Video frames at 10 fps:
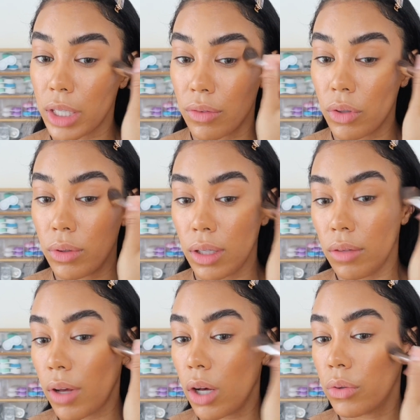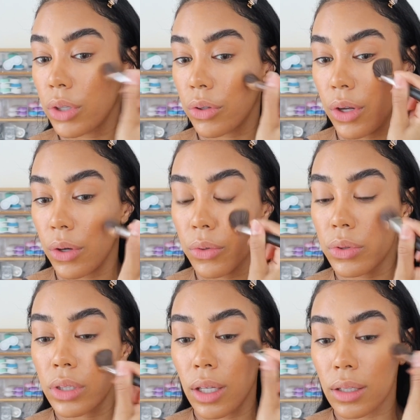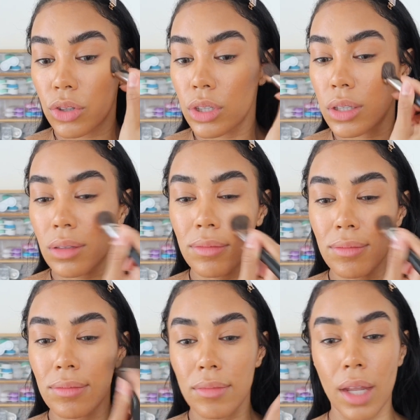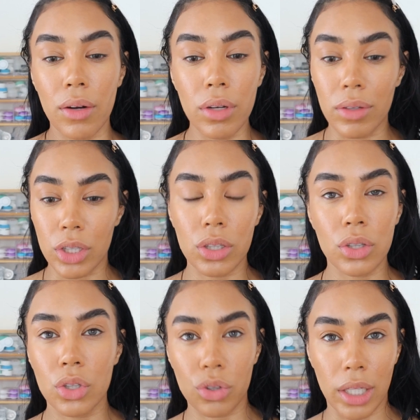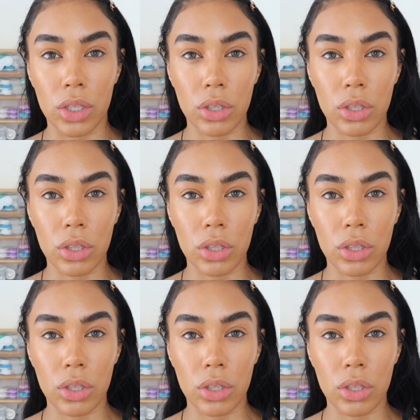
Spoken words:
but if you leave out your nose, it just, I don't know, it just looks strange.